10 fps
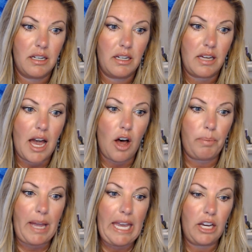help
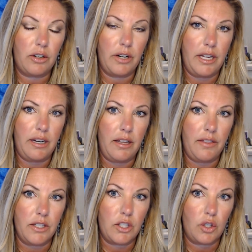anchor in
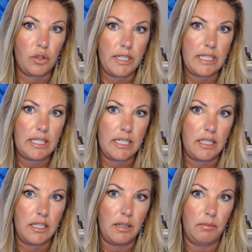this grid
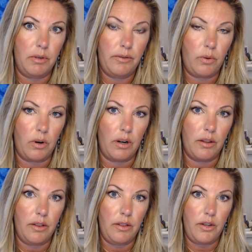system for
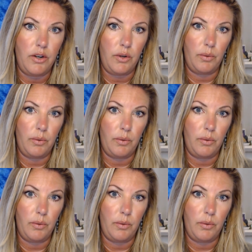the new